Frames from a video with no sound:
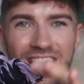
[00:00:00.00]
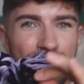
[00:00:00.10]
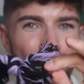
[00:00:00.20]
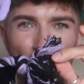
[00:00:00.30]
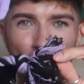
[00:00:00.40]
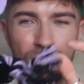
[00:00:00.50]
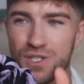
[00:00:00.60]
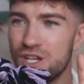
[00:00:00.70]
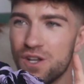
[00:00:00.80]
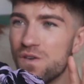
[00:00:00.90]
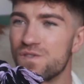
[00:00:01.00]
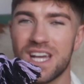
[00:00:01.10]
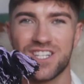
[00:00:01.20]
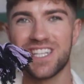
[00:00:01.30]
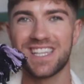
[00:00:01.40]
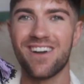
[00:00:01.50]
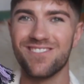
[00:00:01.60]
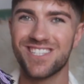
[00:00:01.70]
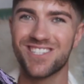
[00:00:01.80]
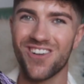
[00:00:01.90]
The rope she loves. I just think that
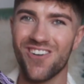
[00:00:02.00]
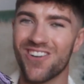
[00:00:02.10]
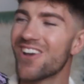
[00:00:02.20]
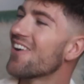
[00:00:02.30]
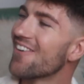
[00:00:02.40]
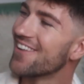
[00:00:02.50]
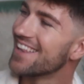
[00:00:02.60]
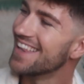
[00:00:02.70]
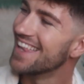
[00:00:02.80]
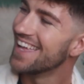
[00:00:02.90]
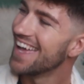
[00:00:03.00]
was so cool.